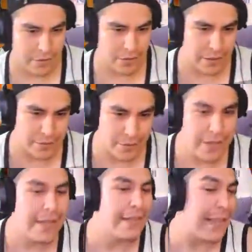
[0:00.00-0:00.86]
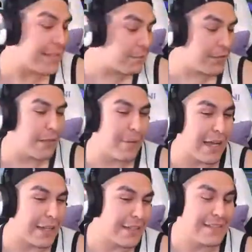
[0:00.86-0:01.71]
Coalossal. That's really
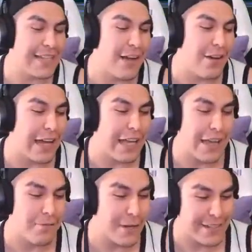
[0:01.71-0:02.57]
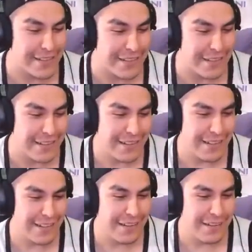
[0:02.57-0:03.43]
bad, because now I have wasted
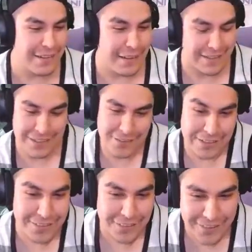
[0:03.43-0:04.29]
essentially two